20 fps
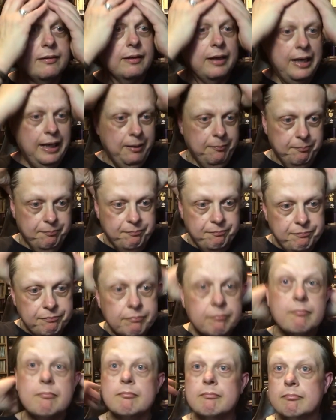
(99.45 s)

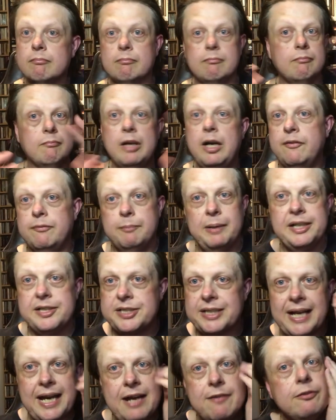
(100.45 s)
I've managed
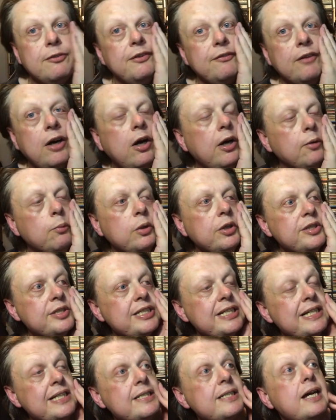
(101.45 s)
to get everything that I
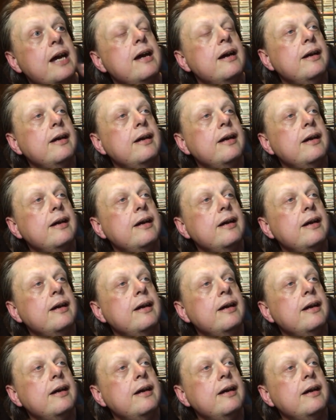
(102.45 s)
wanted,